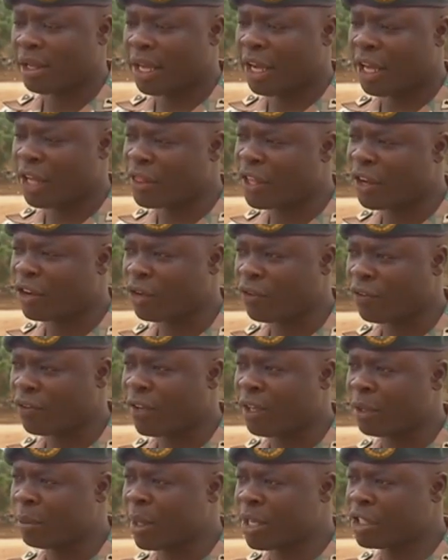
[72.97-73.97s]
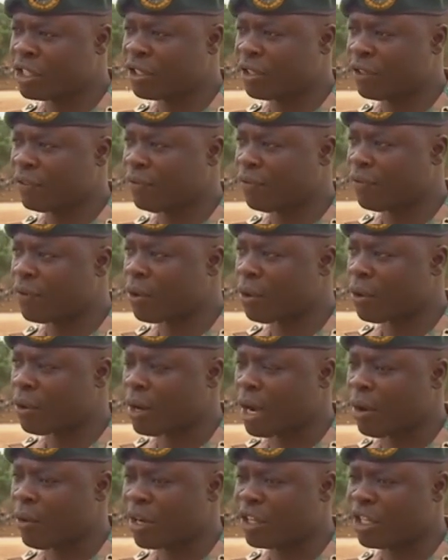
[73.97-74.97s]
Thank you very much
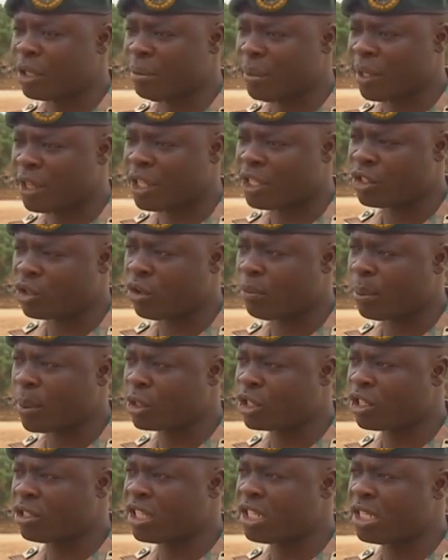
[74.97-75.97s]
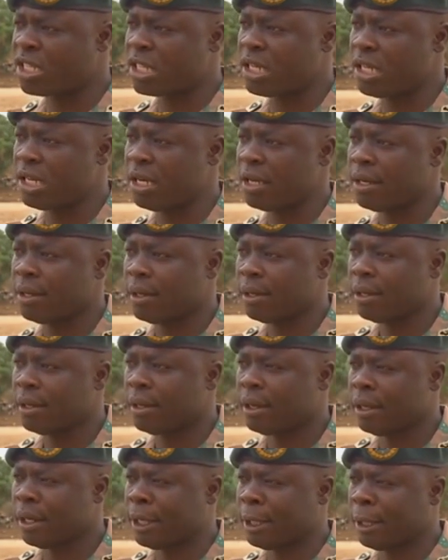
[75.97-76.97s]
for awarding me this opportunity.
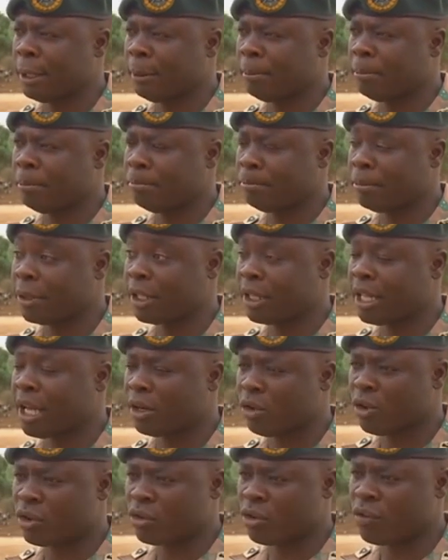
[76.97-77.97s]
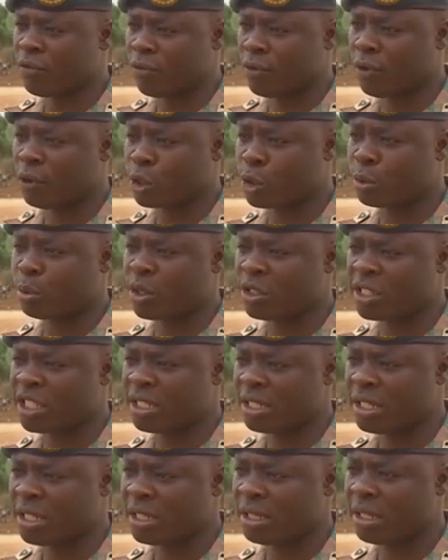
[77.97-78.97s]
There are a lot of hotspots.